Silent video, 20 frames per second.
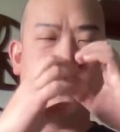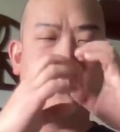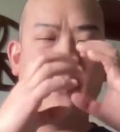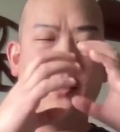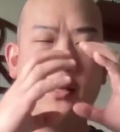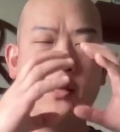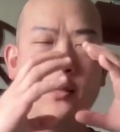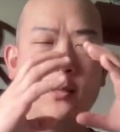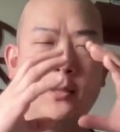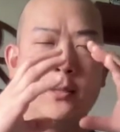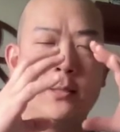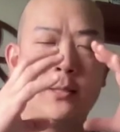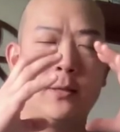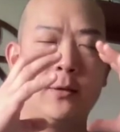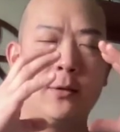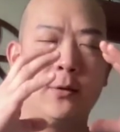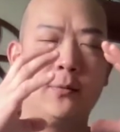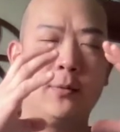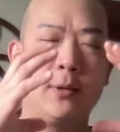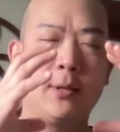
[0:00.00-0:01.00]
them in to
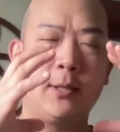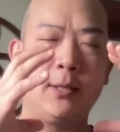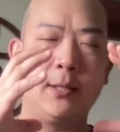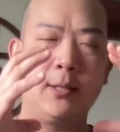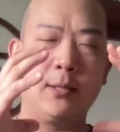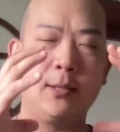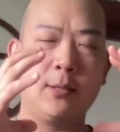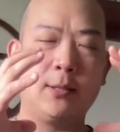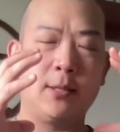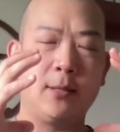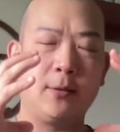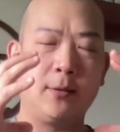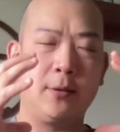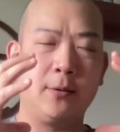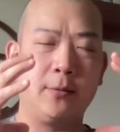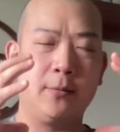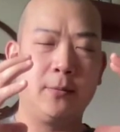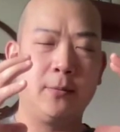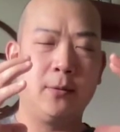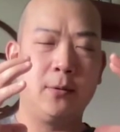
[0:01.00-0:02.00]
tell you what they need to tell
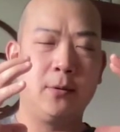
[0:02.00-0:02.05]
you.